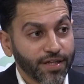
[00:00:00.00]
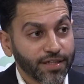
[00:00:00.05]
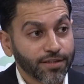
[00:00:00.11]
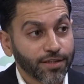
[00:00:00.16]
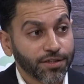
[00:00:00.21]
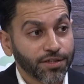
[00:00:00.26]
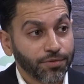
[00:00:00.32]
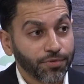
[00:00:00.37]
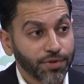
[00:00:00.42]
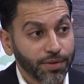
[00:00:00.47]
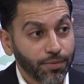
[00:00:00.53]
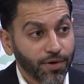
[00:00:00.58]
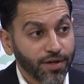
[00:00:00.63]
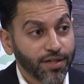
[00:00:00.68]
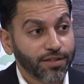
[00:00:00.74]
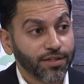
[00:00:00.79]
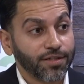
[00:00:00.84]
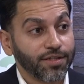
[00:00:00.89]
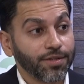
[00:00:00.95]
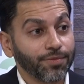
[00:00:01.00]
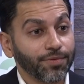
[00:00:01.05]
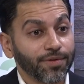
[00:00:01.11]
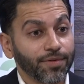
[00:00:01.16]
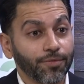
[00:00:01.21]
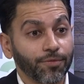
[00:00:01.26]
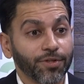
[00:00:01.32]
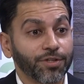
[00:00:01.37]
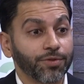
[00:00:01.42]
that she really wanted to do,
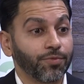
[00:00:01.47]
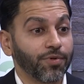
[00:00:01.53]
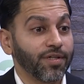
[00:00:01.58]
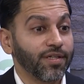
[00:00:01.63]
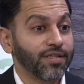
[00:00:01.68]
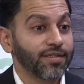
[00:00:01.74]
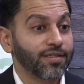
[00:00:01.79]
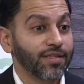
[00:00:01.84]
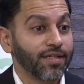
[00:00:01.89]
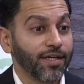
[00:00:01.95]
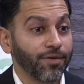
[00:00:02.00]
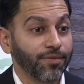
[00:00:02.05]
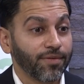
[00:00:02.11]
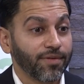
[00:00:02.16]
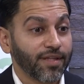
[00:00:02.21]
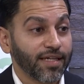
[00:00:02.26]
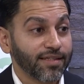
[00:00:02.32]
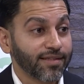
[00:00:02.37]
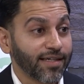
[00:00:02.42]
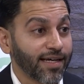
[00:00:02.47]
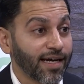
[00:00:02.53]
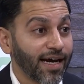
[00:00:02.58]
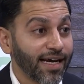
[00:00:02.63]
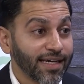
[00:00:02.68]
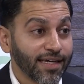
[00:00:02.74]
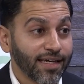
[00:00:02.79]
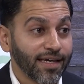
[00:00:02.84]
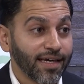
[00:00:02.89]
which was, things like
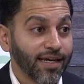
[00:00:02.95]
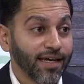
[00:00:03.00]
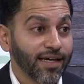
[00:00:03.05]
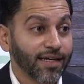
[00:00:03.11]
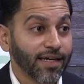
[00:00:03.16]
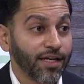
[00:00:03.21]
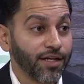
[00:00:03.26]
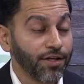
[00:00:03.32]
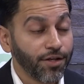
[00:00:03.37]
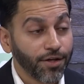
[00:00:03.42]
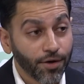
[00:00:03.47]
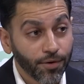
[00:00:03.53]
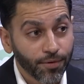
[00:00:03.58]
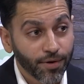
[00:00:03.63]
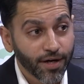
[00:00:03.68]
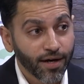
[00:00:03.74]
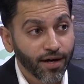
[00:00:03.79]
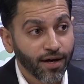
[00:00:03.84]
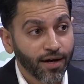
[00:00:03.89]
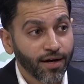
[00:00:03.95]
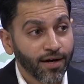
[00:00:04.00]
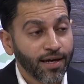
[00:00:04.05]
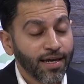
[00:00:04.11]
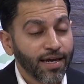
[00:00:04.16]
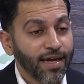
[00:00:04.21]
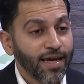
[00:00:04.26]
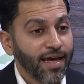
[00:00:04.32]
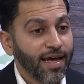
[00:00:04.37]
hiking, yoga,
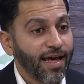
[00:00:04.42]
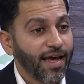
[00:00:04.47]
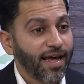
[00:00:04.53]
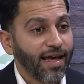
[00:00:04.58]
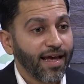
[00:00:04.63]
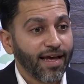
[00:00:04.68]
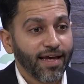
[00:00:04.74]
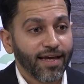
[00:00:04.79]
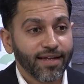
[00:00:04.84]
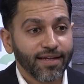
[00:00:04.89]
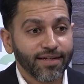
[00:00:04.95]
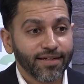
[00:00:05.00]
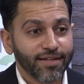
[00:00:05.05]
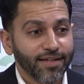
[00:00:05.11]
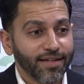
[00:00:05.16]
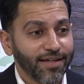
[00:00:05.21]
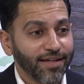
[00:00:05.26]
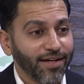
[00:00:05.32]
and,